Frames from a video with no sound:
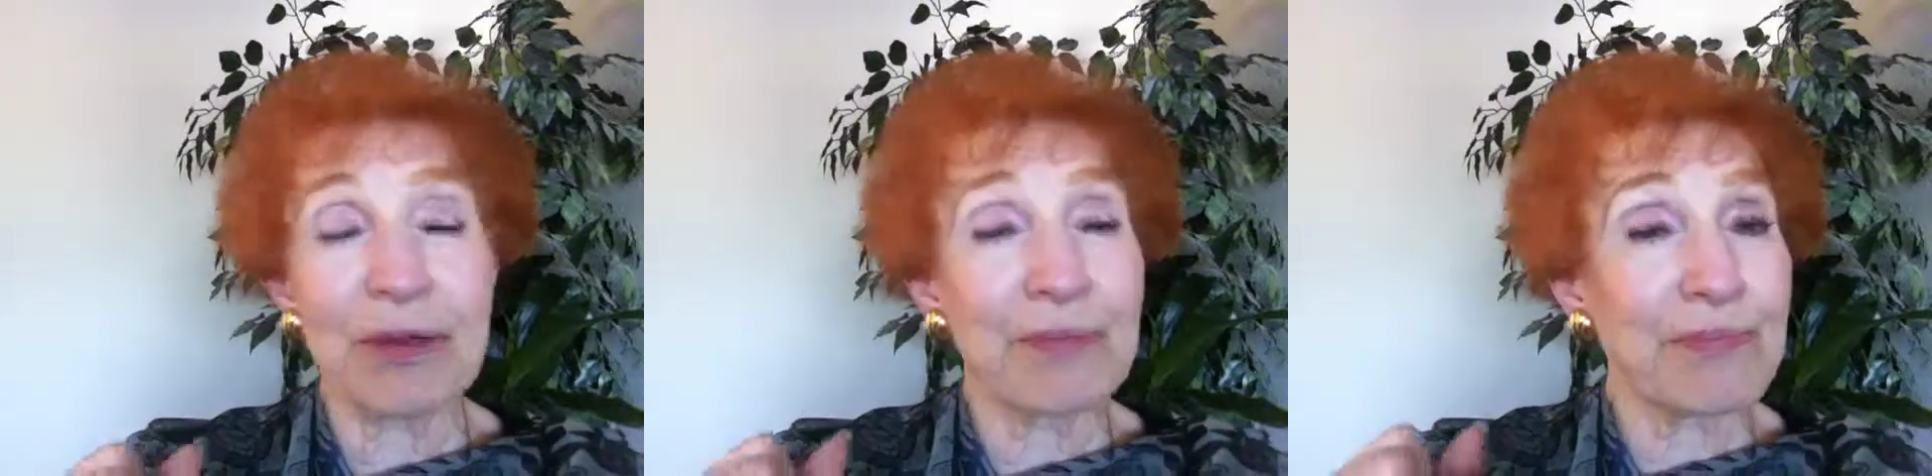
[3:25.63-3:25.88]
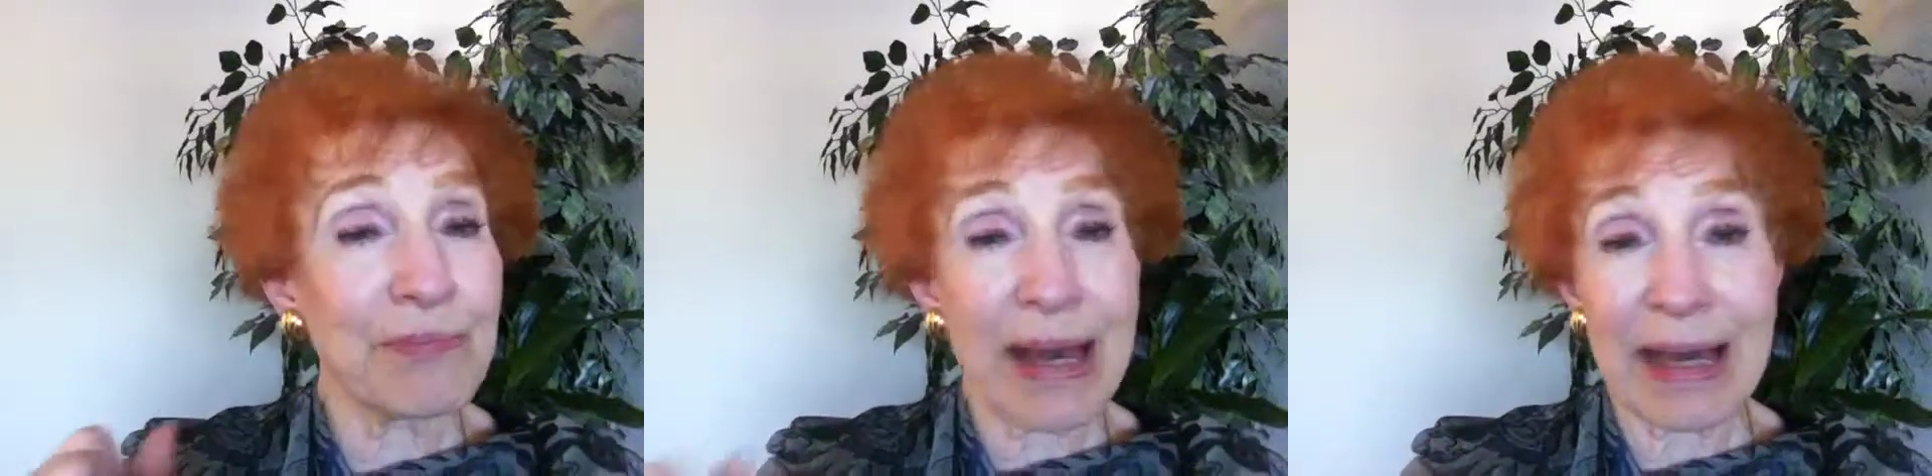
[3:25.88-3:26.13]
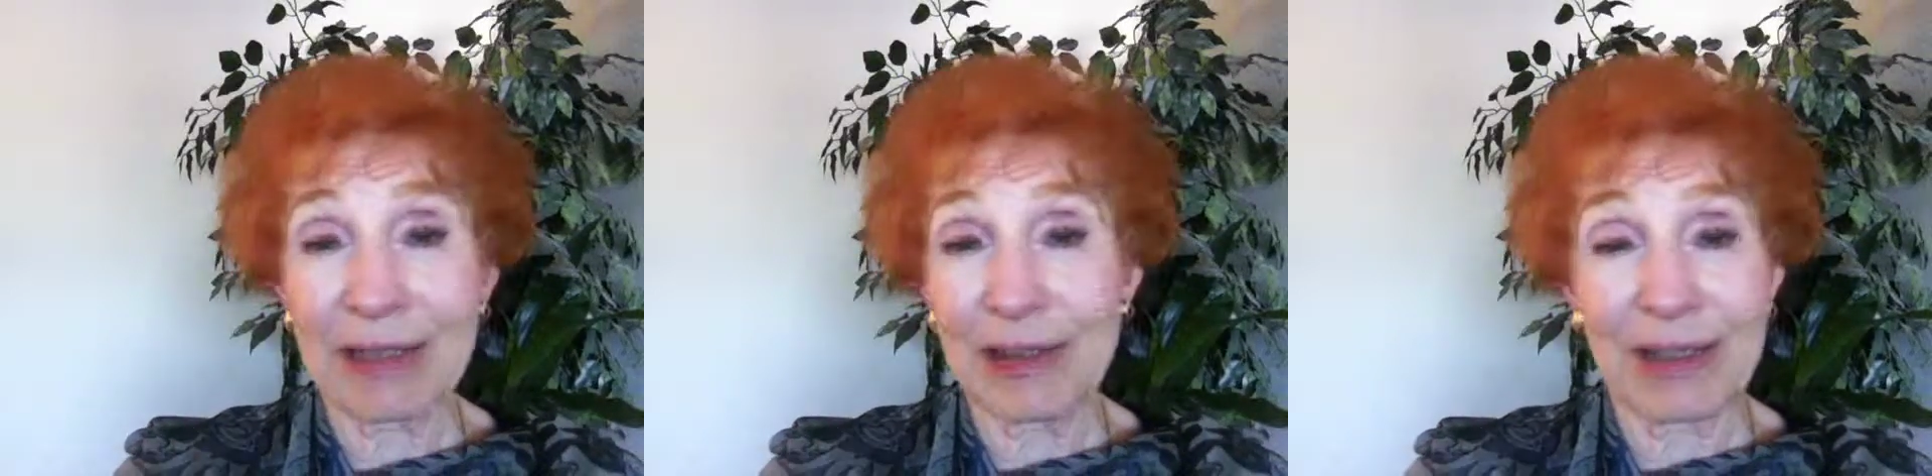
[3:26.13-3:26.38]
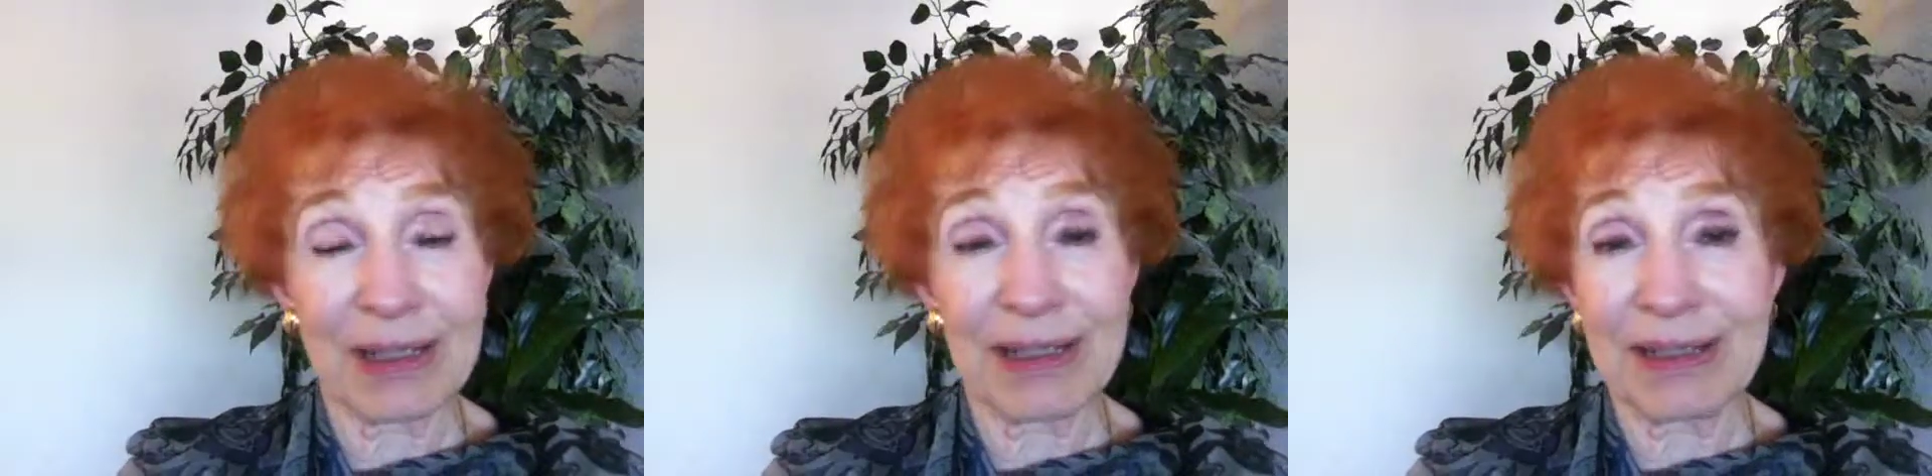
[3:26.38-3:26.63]
the
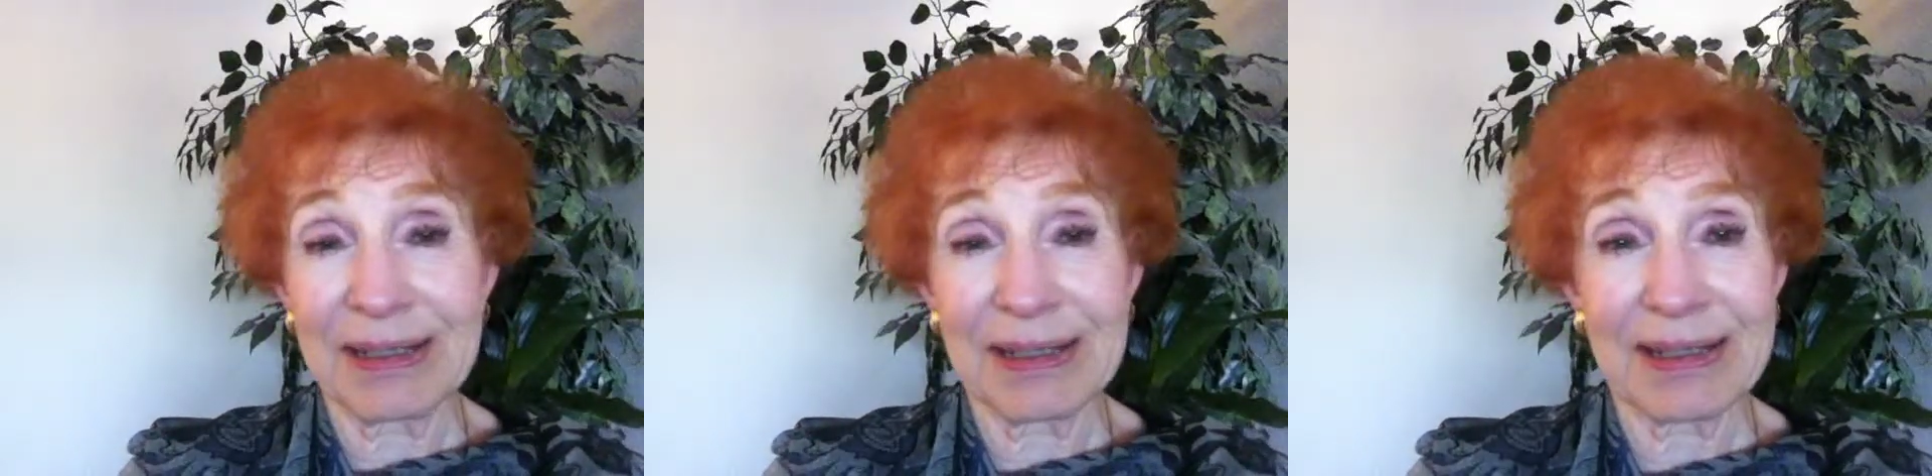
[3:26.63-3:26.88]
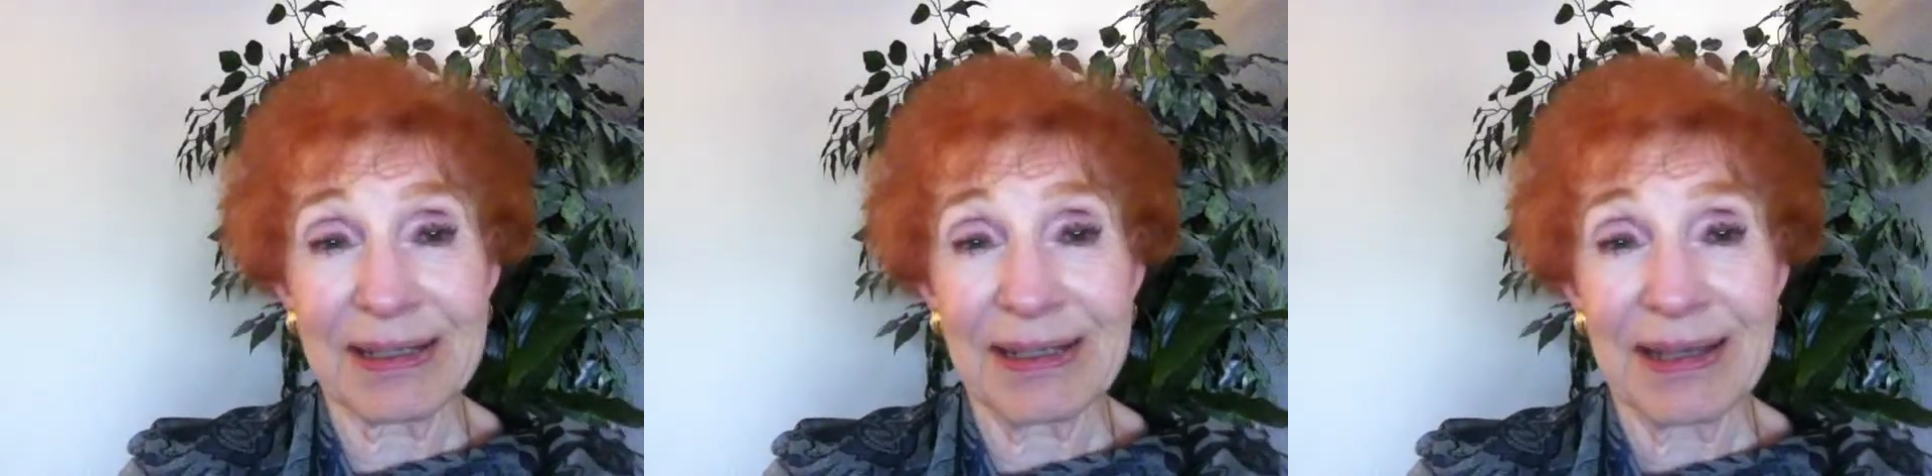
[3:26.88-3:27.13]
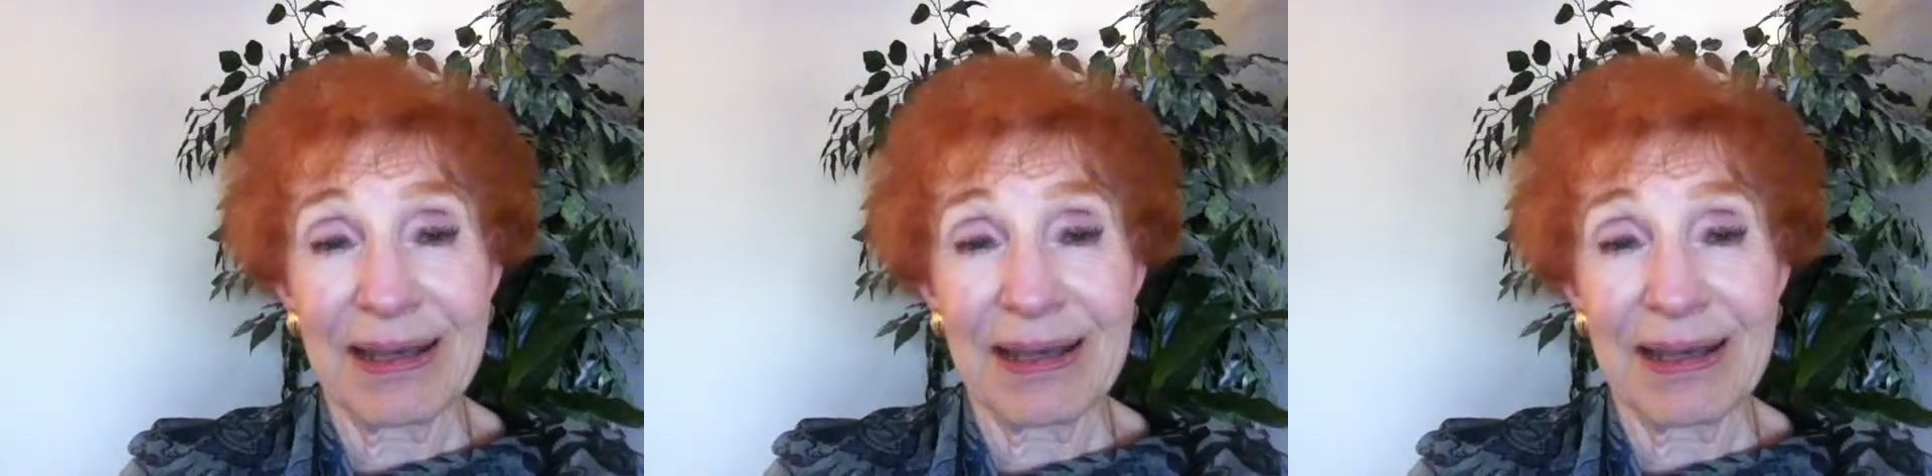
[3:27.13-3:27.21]
magic is.